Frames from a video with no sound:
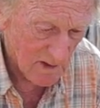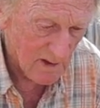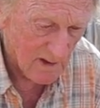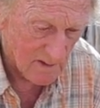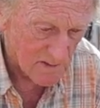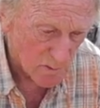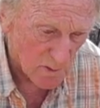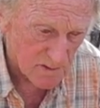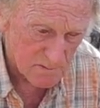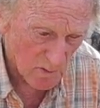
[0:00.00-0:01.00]
Yeah, those
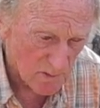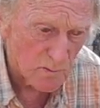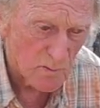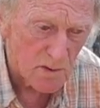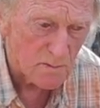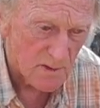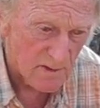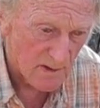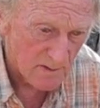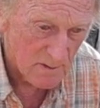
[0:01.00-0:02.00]
woodmen
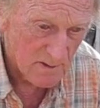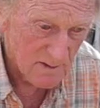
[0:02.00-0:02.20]
they were.